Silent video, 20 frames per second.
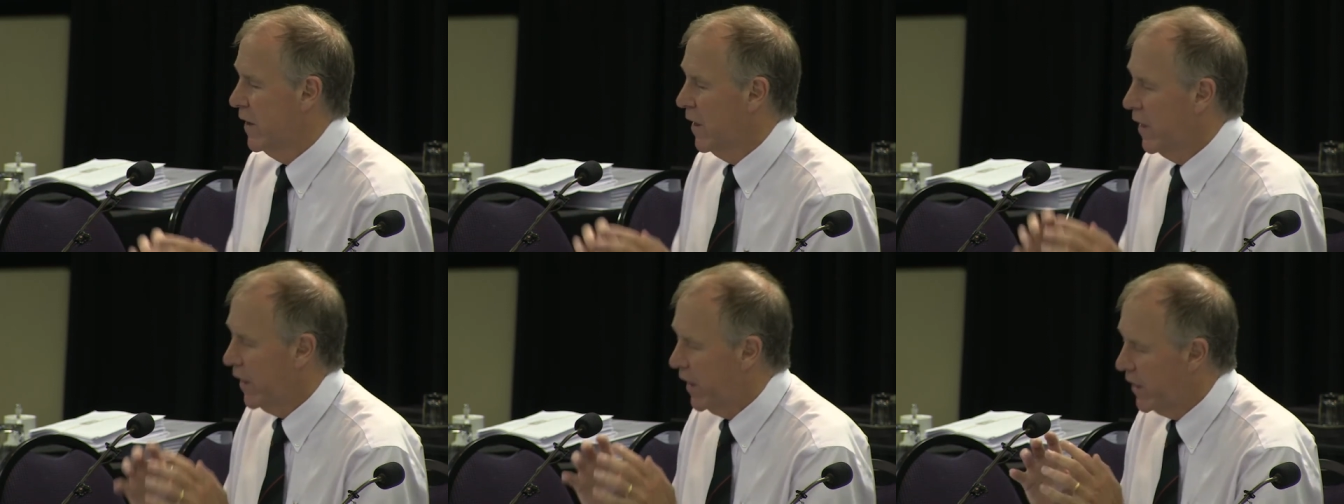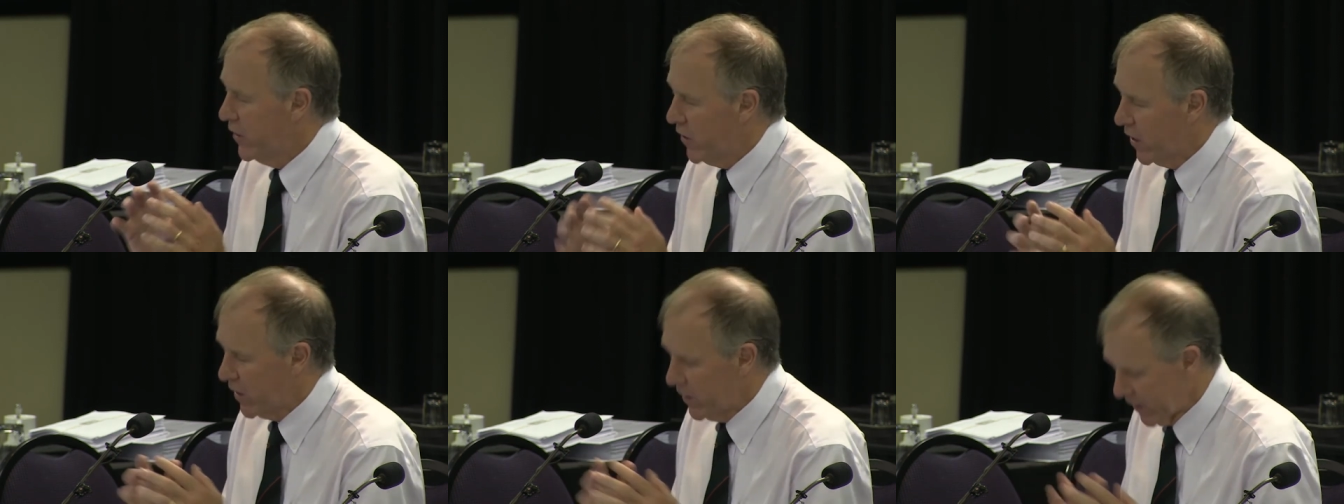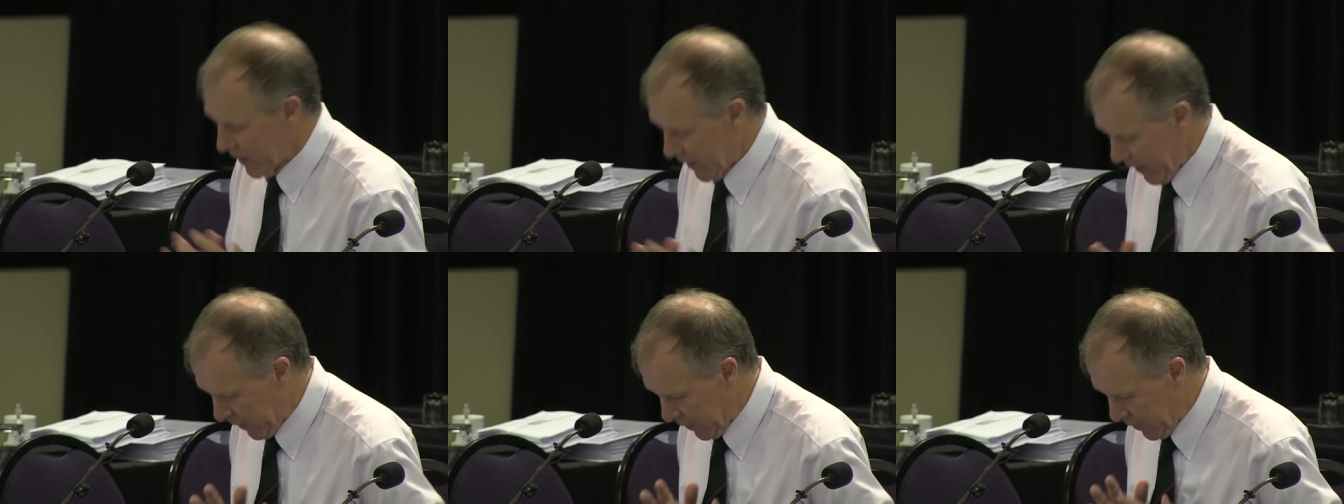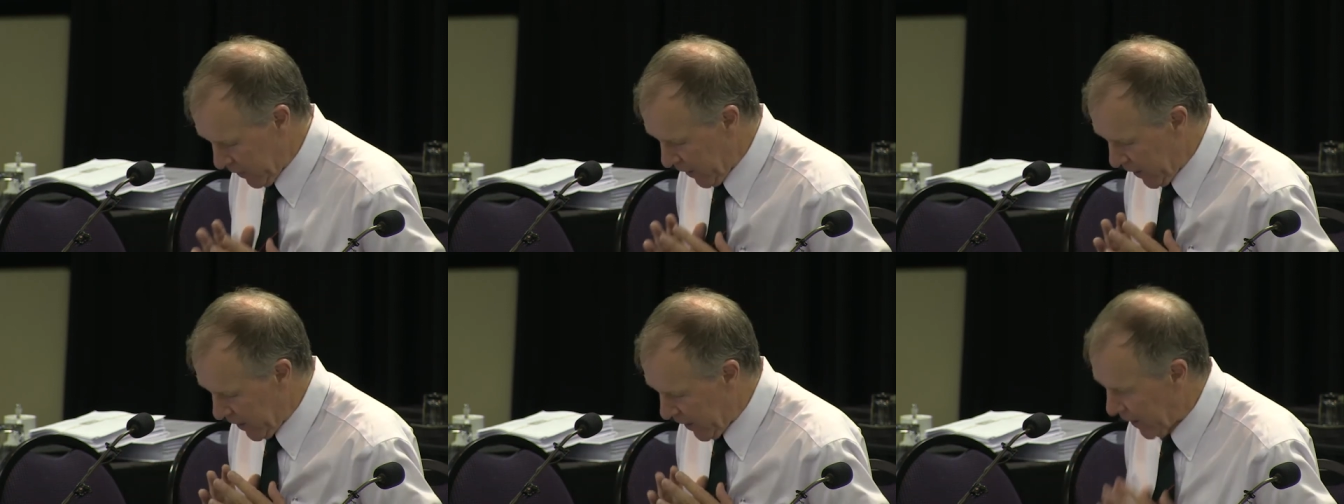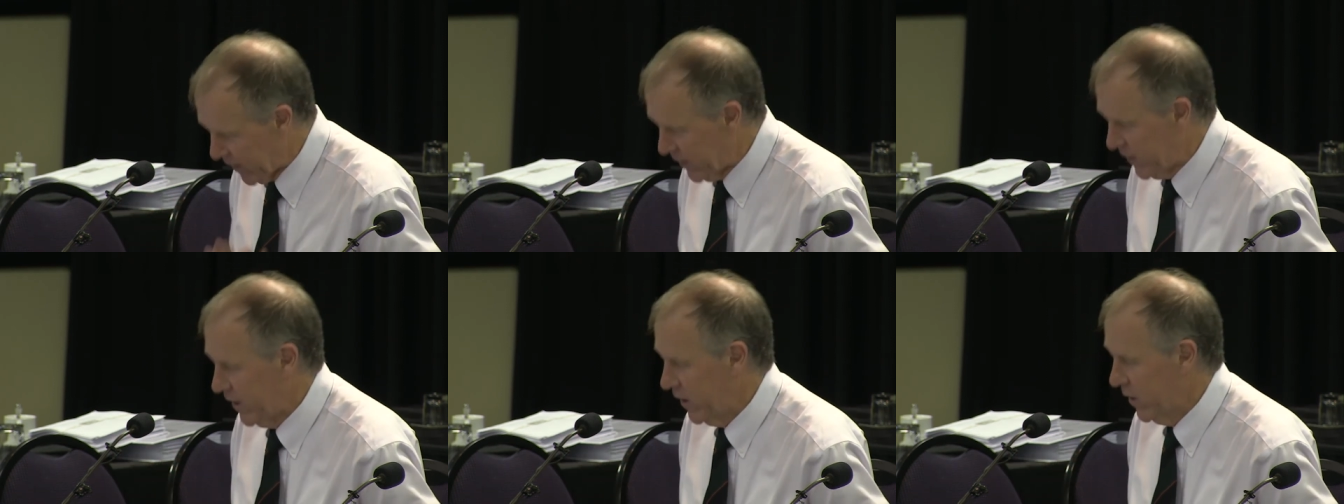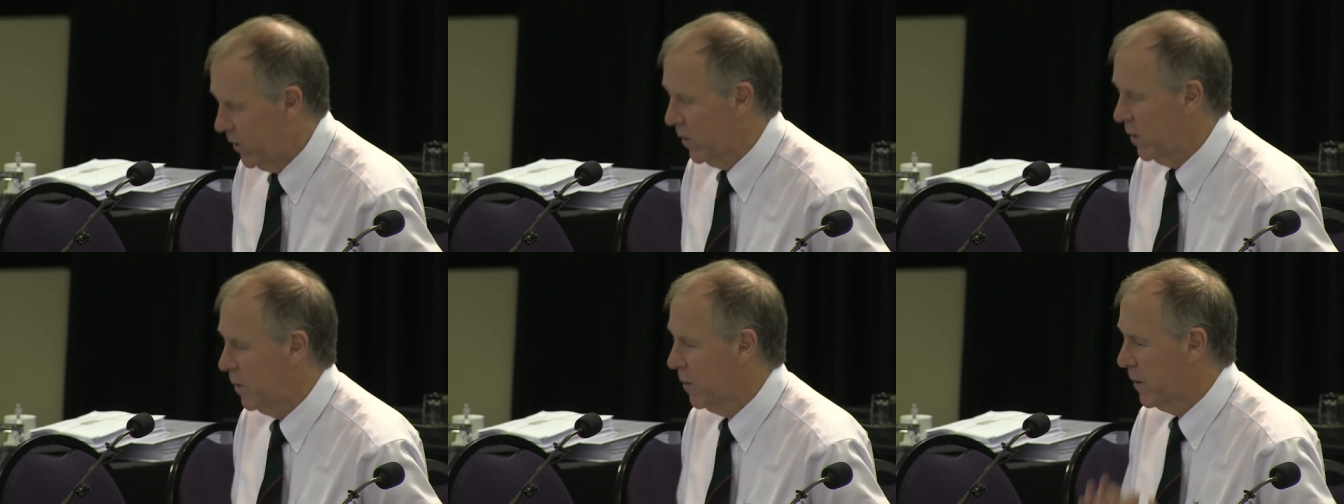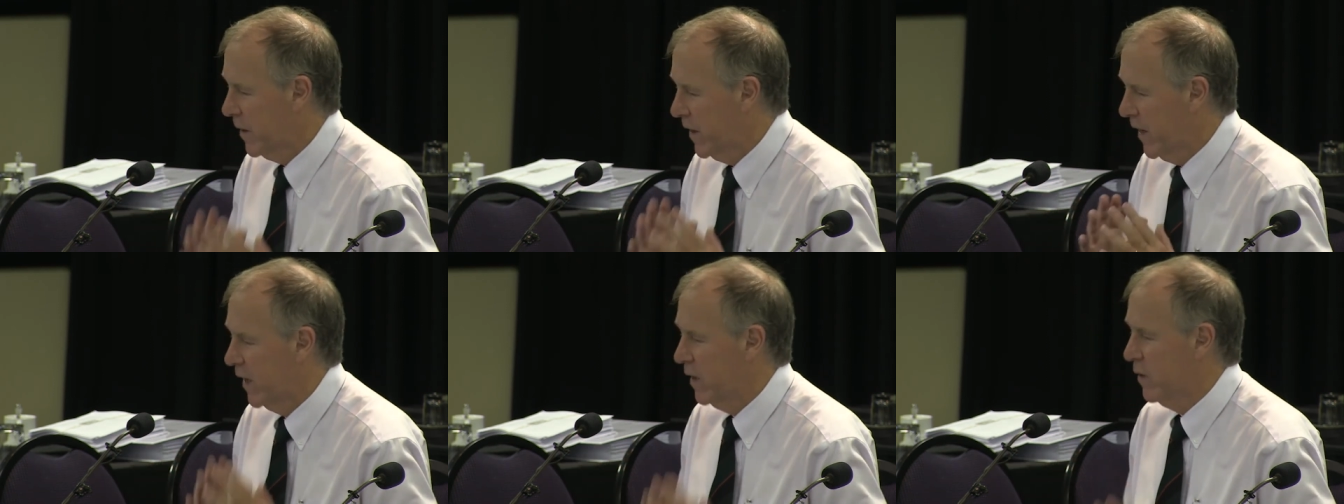they don't get an ideal
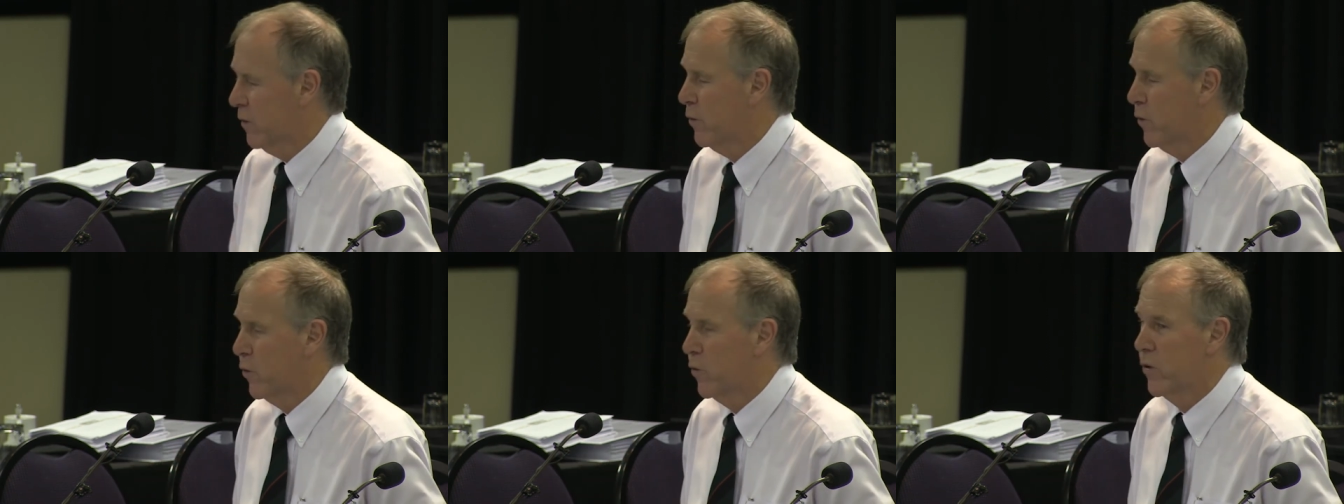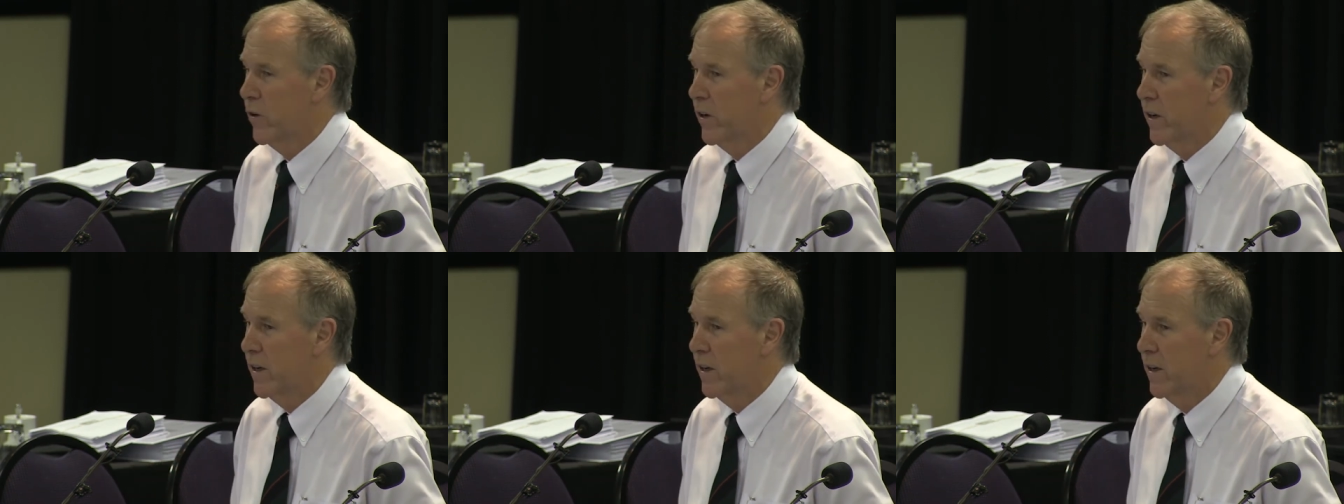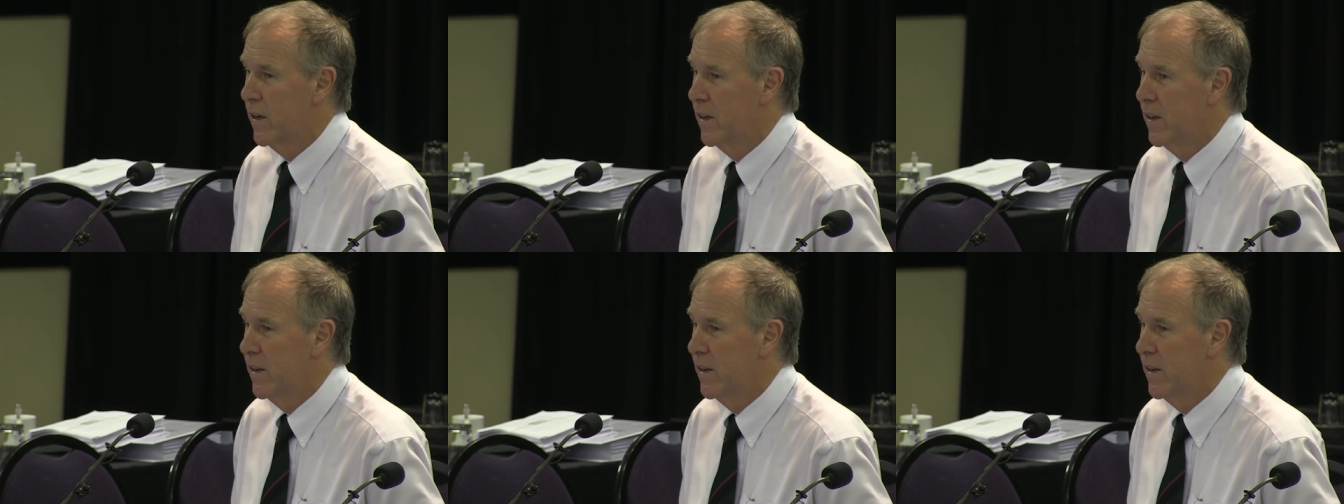gut flora.